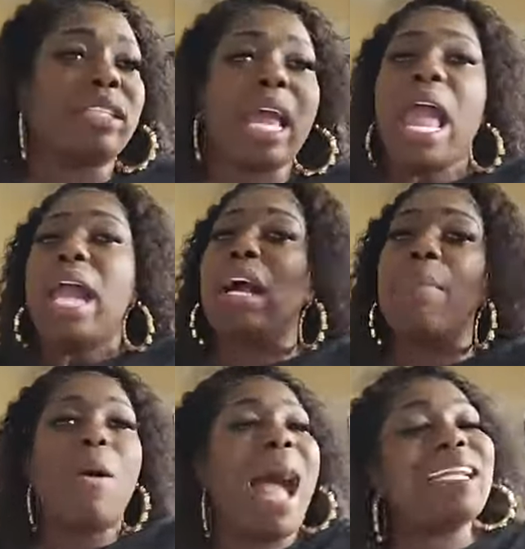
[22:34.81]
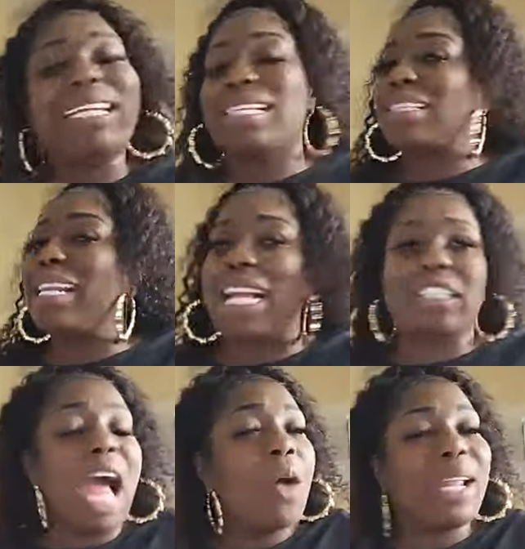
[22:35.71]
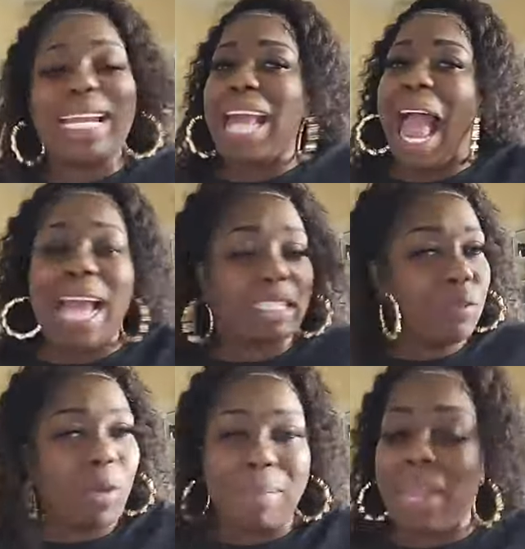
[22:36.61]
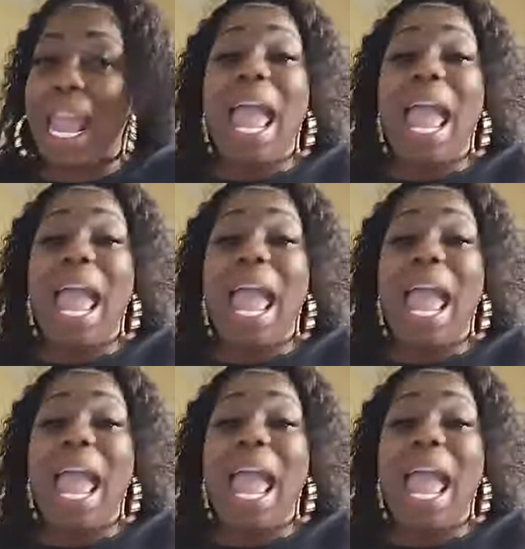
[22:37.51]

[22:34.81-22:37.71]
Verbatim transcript: Come on, I need to see that y'all getting active with me.